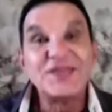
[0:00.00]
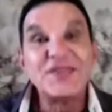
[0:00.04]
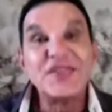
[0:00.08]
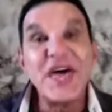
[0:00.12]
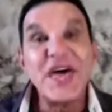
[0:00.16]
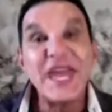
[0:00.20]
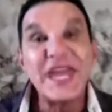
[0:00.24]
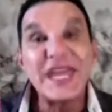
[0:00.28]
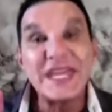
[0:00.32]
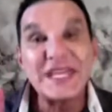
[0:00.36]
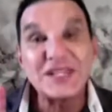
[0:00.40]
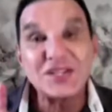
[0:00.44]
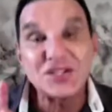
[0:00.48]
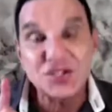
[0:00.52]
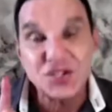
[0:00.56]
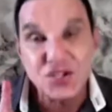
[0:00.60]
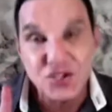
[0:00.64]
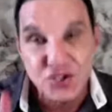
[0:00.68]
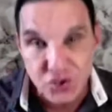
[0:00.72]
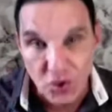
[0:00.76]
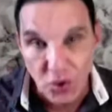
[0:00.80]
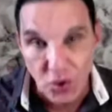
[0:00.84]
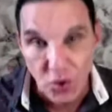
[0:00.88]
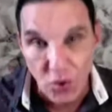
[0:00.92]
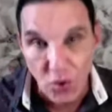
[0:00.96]
they
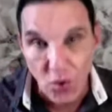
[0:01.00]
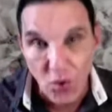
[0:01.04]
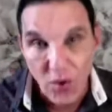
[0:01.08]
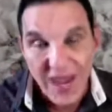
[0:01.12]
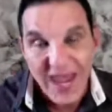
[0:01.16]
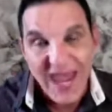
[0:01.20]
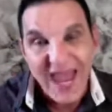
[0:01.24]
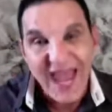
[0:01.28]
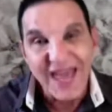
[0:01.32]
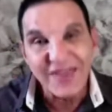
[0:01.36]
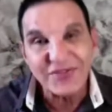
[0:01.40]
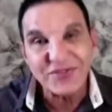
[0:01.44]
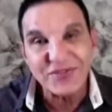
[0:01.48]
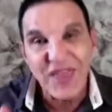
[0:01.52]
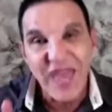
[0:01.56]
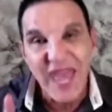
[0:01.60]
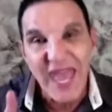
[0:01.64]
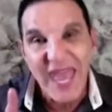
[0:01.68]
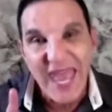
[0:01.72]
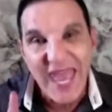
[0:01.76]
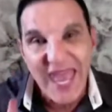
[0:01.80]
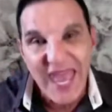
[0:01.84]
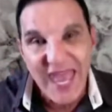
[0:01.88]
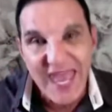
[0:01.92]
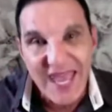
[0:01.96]
saw at the
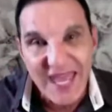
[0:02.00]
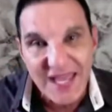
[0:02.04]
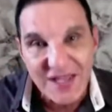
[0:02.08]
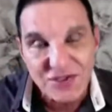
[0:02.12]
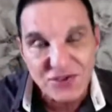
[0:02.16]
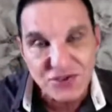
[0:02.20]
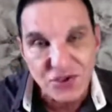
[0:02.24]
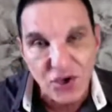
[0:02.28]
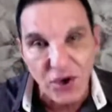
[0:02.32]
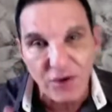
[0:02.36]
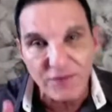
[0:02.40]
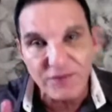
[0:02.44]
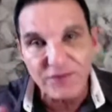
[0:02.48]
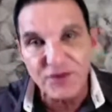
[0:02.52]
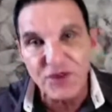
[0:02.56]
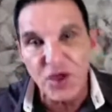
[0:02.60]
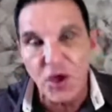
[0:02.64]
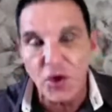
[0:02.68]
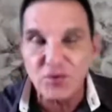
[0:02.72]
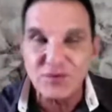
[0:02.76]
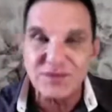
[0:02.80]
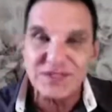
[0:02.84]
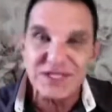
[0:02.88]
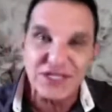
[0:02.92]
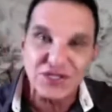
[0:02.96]
hands of
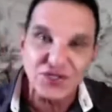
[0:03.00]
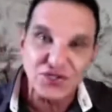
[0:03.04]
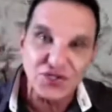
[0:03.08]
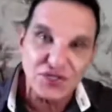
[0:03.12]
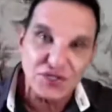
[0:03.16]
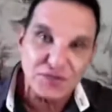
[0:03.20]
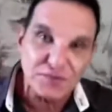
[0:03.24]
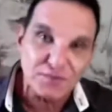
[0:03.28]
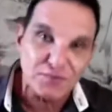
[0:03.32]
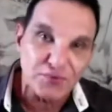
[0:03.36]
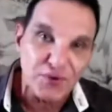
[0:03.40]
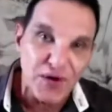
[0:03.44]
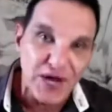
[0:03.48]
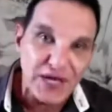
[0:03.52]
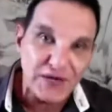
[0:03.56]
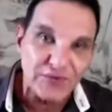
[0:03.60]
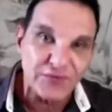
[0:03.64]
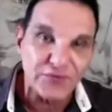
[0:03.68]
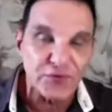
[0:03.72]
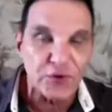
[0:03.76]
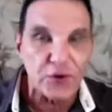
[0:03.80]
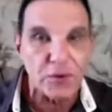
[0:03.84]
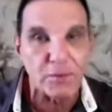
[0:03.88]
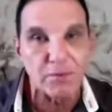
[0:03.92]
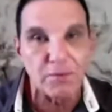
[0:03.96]
those that just
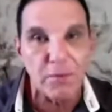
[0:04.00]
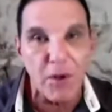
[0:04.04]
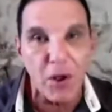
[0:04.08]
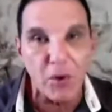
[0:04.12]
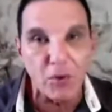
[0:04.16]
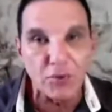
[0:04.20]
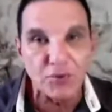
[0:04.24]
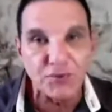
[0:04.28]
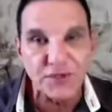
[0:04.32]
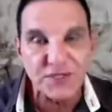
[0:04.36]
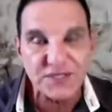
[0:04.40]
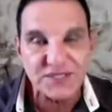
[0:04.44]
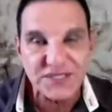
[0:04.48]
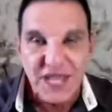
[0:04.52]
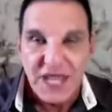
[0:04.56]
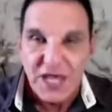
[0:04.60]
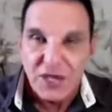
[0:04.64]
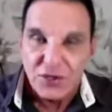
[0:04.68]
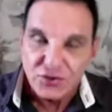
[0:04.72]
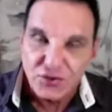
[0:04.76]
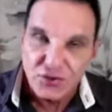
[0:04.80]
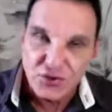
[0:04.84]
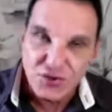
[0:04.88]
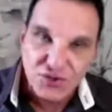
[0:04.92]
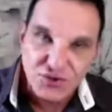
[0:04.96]
prayed for a boldness
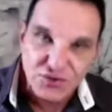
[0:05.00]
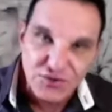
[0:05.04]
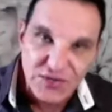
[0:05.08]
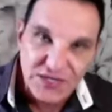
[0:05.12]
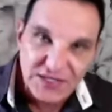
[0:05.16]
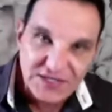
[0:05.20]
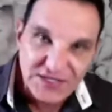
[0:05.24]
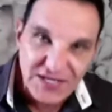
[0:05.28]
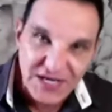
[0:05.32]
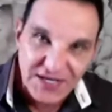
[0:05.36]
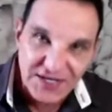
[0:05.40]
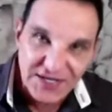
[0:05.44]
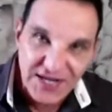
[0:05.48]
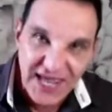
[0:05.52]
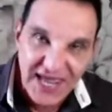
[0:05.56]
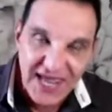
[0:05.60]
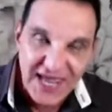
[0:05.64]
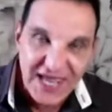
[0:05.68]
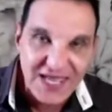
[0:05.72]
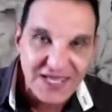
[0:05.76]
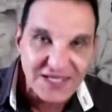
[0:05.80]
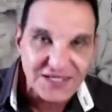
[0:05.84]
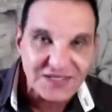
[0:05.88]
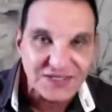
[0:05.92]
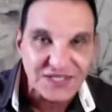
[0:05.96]
to stretch out
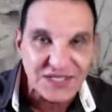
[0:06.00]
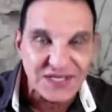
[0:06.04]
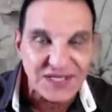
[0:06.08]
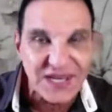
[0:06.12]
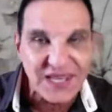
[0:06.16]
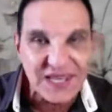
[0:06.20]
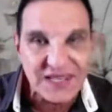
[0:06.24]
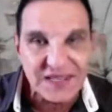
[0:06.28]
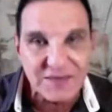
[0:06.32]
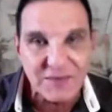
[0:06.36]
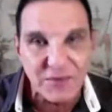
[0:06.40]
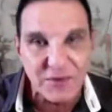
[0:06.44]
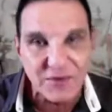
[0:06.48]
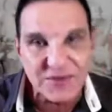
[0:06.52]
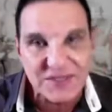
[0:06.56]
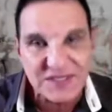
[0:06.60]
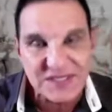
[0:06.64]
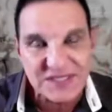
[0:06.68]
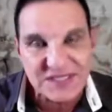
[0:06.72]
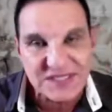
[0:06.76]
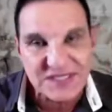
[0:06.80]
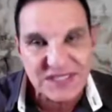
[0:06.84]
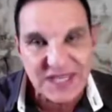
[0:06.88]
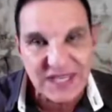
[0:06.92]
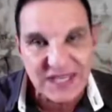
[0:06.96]
hands and lay them on
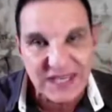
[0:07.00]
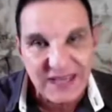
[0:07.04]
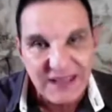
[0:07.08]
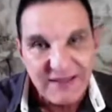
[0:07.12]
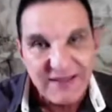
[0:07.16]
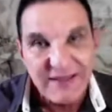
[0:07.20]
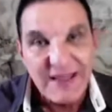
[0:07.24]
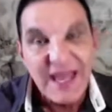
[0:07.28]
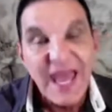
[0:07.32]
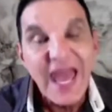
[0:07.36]
the sick,